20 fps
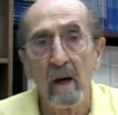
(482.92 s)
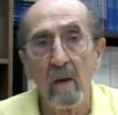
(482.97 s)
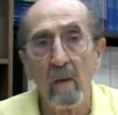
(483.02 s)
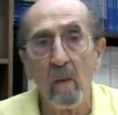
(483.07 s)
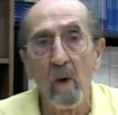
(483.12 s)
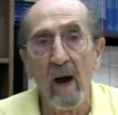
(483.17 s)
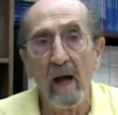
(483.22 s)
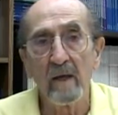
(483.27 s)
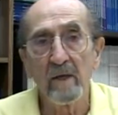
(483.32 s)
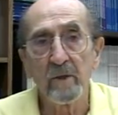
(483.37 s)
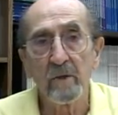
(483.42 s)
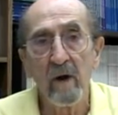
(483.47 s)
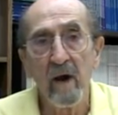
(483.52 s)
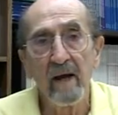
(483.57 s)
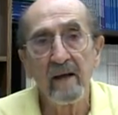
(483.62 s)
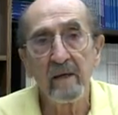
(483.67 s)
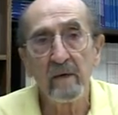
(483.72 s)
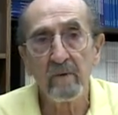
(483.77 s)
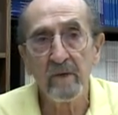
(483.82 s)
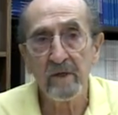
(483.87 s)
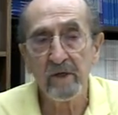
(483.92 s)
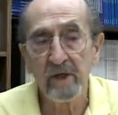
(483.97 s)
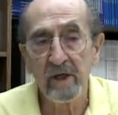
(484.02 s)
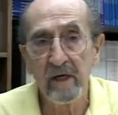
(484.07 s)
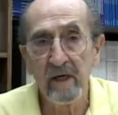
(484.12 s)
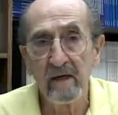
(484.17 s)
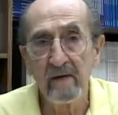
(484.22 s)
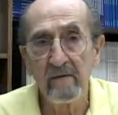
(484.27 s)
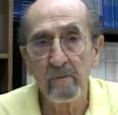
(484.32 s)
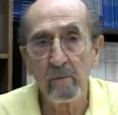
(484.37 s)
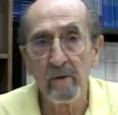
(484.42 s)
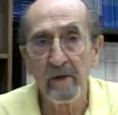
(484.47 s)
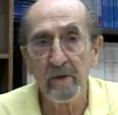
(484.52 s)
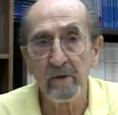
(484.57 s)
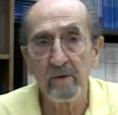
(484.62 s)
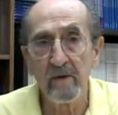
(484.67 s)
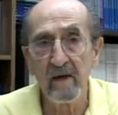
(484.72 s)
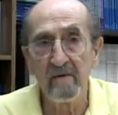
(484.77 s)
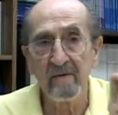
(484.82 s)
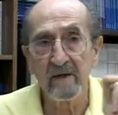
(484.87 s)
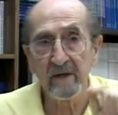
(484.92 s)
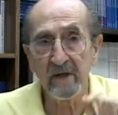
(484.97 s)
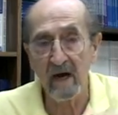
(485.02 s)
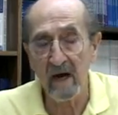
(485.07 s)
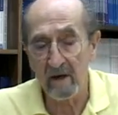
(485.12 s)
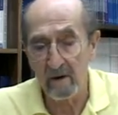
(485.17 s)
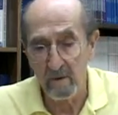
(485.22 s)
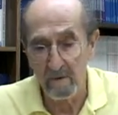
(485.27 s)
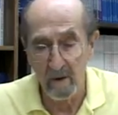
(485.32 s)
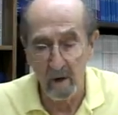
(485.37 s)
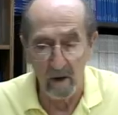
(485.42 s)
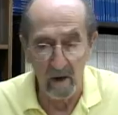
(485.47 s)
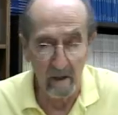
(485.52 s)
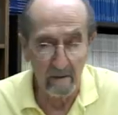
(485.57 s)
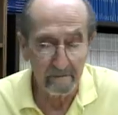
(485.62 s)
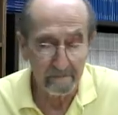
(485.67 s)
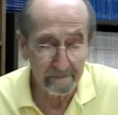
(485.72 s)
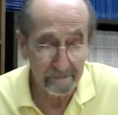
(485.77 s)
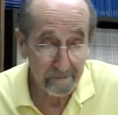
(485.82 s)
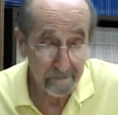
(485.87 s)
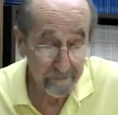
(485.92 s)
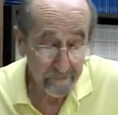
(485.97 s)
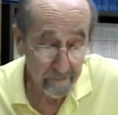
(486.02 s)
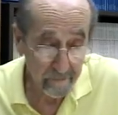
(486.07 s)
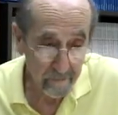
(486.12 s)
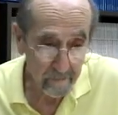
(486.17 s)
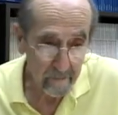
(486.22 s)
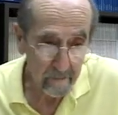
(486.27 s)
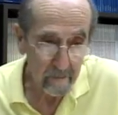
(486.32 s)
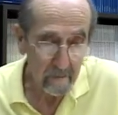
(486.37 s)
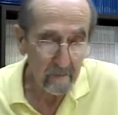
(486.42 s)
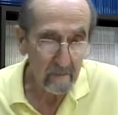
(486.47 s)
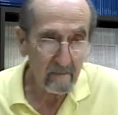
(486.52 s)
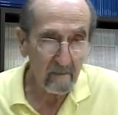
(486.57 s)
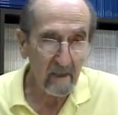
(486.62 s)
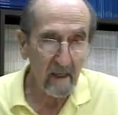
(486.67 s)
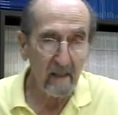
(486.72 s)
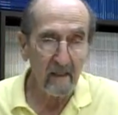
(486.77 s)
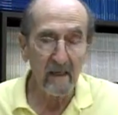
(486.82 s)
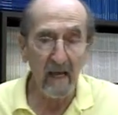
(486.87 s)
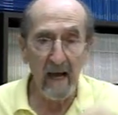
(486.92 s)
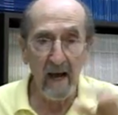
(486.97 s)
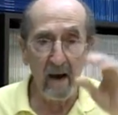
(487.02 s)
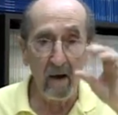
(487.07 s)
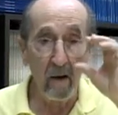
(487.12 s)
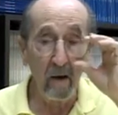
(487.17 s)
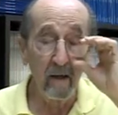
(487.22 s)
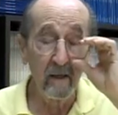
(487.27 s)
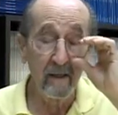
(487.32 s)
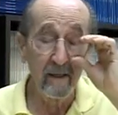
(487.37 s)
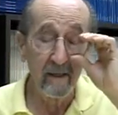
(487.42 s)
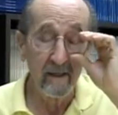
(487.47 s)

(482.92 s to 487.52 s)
while trying to retrieve a soccer ball. Now,